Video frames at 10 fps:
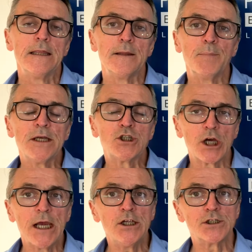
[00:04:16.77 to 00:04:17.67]
The big
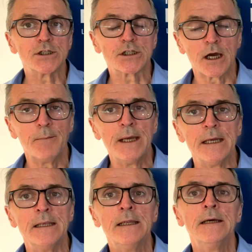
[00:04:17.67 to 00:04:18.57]
change that's come
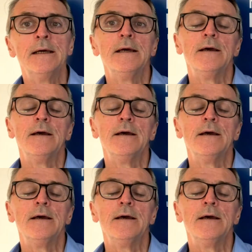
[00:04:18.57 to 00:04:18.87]
in